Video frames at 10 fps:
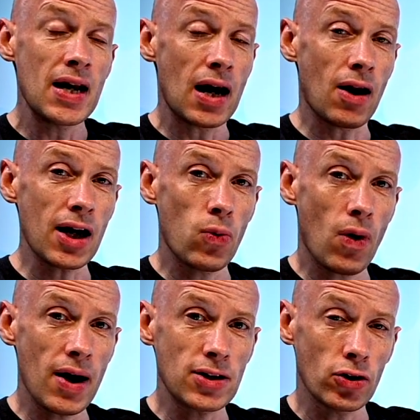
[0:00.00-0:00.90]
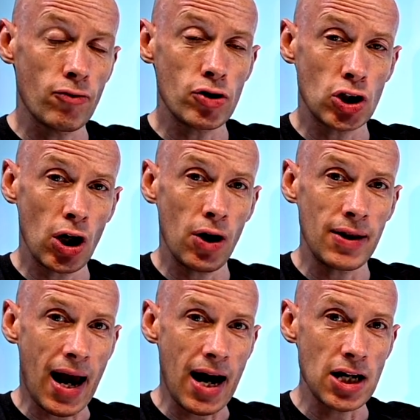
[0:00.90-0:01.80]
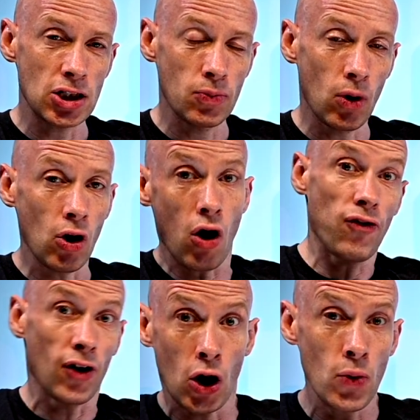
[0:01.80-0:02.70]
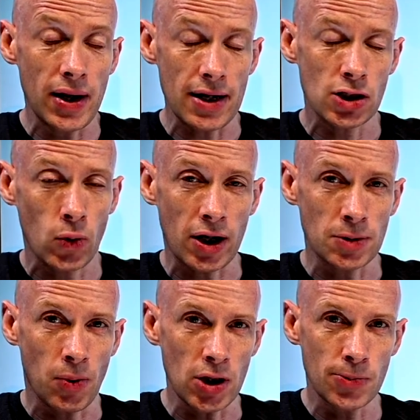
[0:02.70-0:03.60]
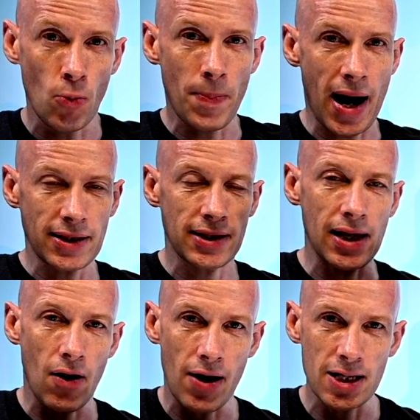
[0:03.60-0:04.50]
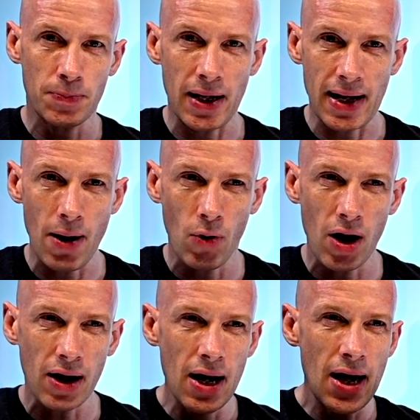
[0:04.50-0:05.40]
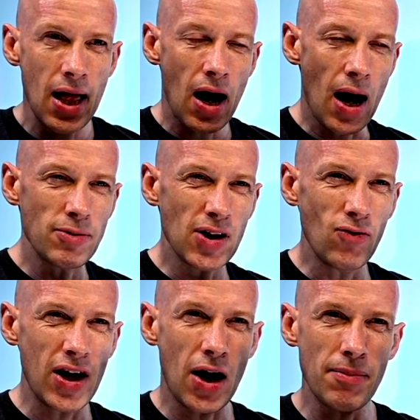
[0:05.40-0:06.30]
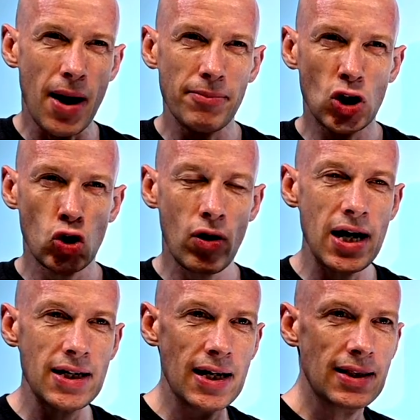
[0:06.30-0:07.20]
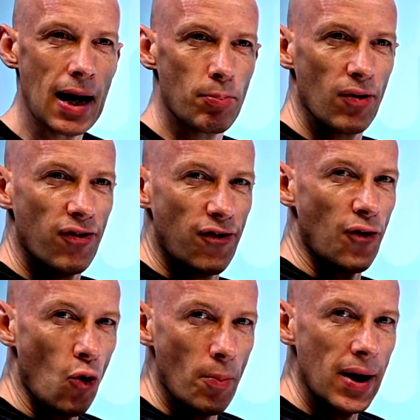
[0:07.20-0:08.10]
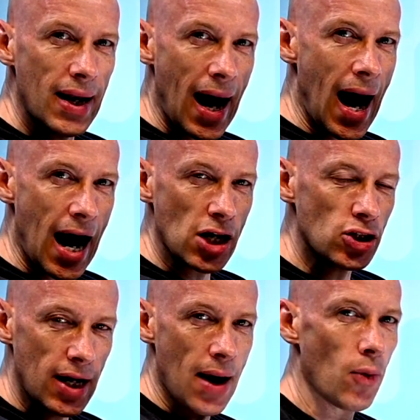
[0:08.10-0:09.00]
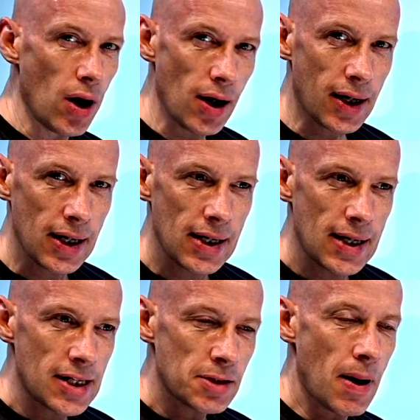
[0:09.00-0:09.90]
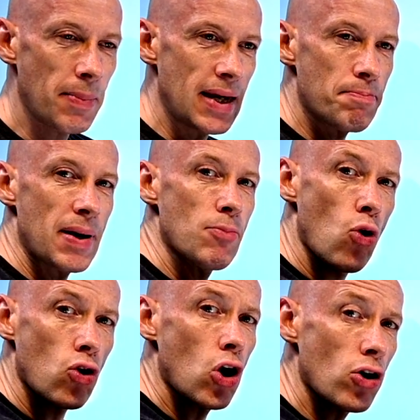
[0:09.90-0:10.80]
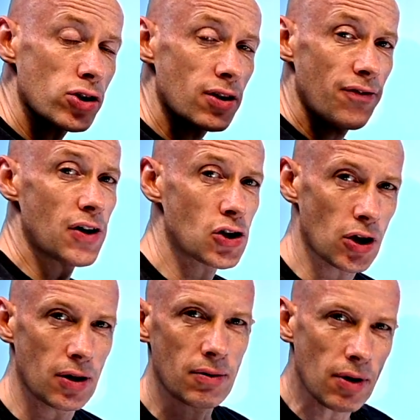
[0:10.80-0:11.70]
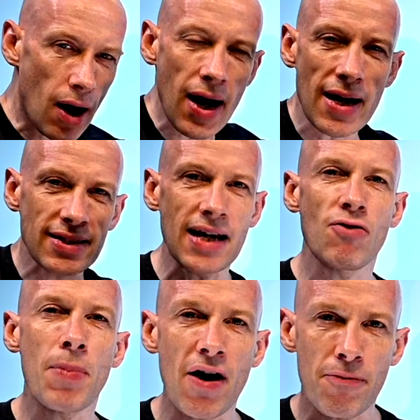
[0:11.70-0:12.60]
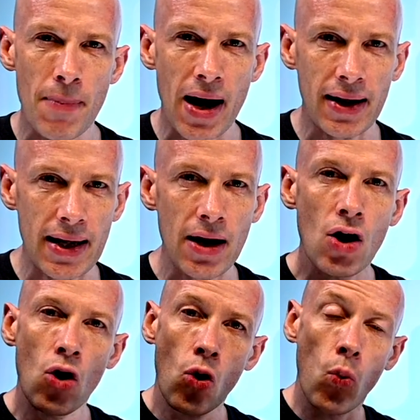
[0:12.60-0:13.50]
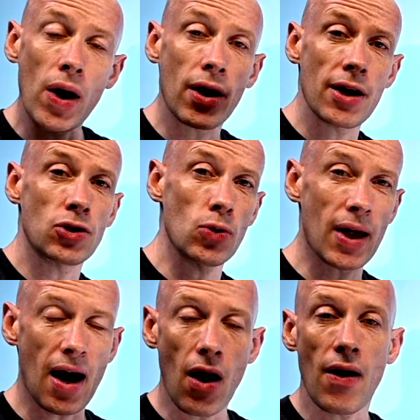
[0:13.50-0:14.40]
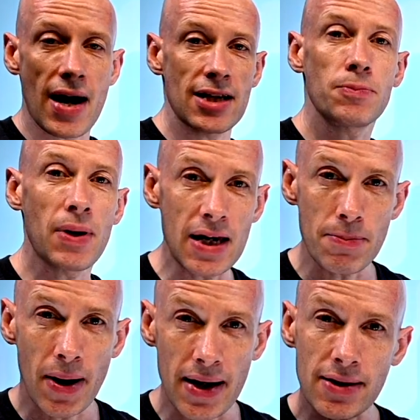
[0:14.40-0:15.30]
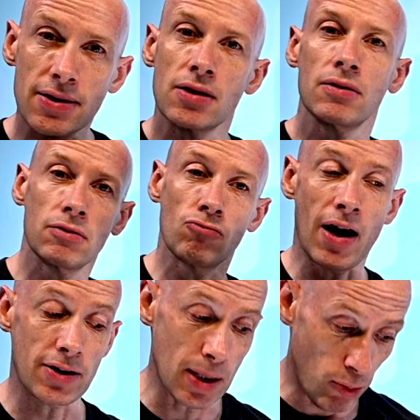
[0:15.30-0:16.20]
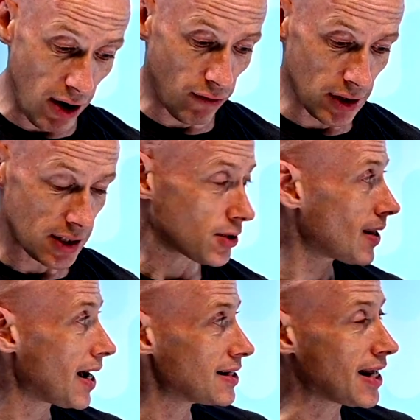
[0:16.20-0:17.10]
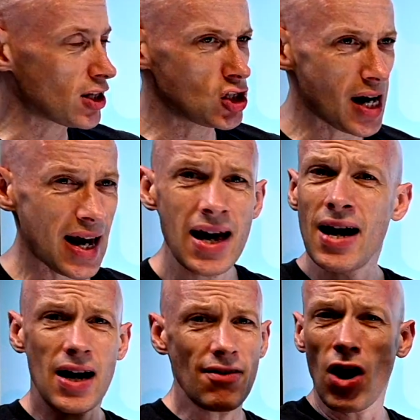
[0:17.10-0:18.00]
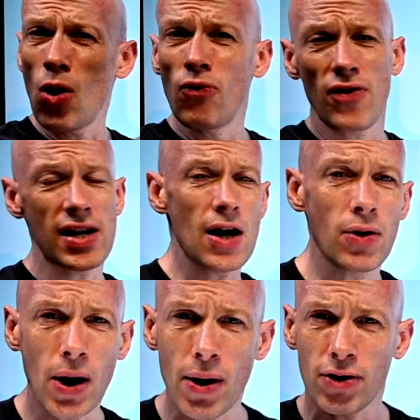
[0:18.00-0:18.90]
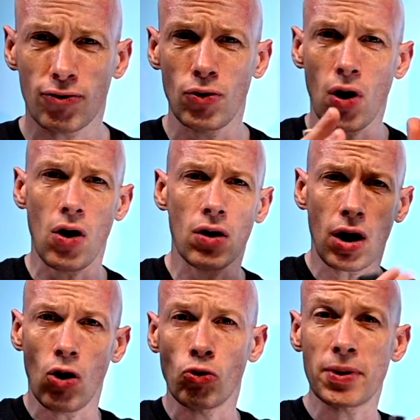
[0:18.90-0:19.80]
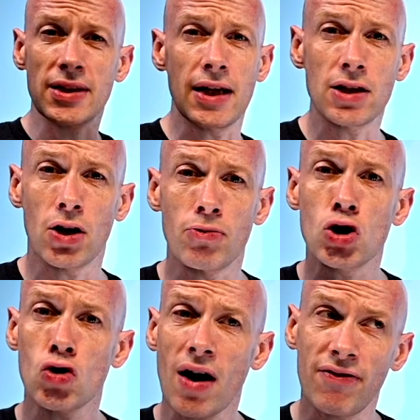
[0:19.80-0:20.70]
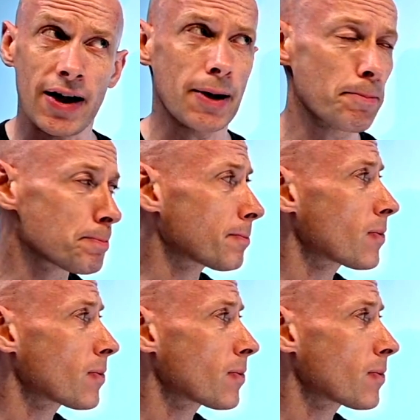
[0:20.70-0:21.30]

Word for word: And likewise, on the return, Azure will offload it as quick as possible back to the ISP network. I'm generally I'm, I'm trading that performant Azure network to maybe be more cost efficient. I, I save a bit of money when I do that ISP paste routing preference. So that is now GA and I have a whole video going through hot cold potato traffic.